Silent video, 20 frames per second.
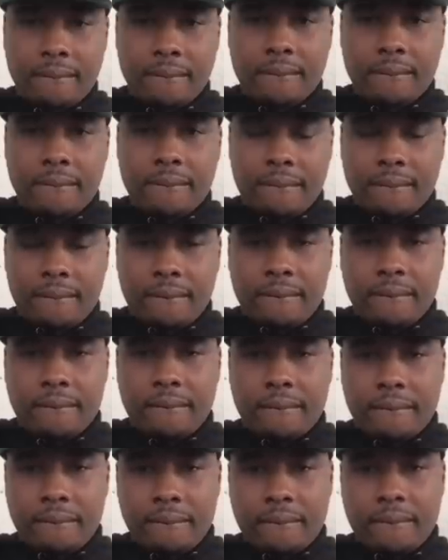
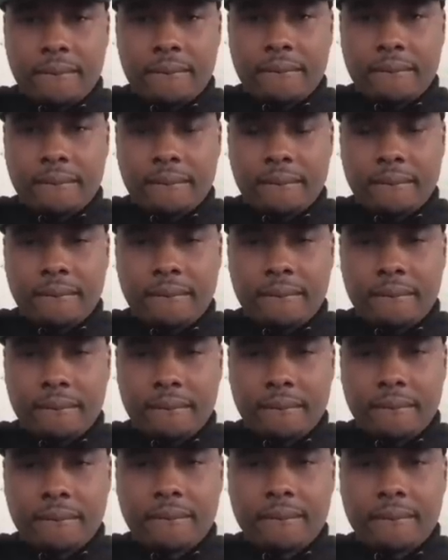
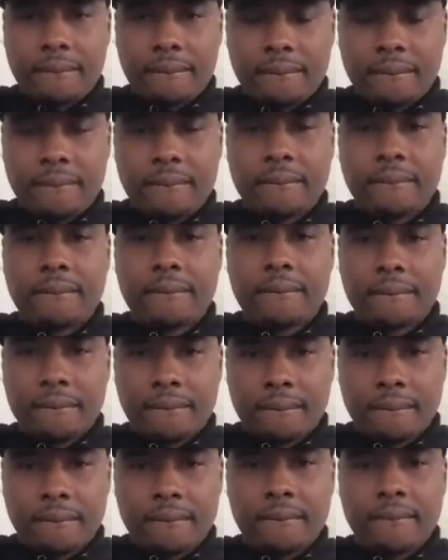
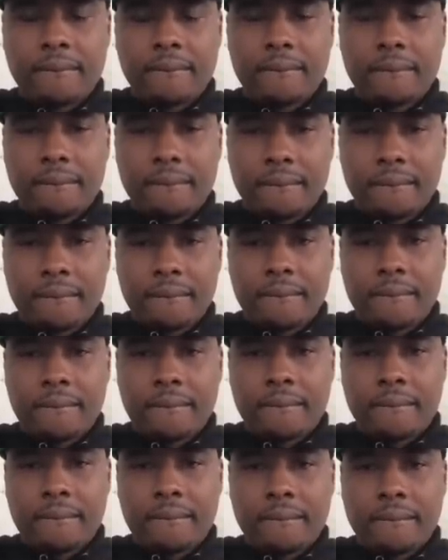
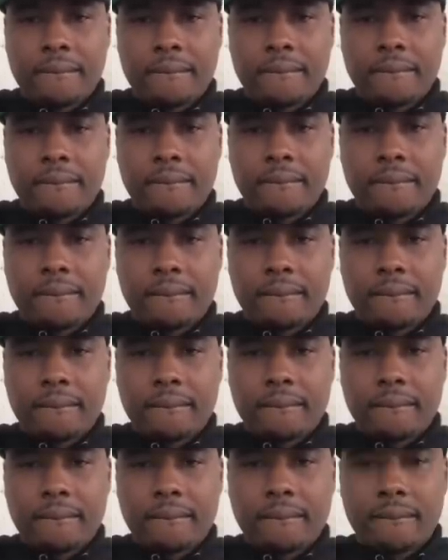
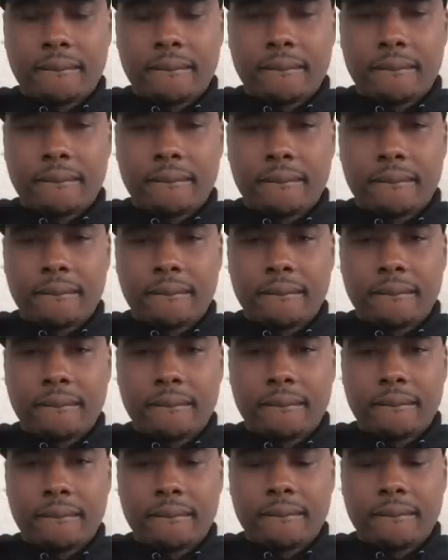This person isn't speaking.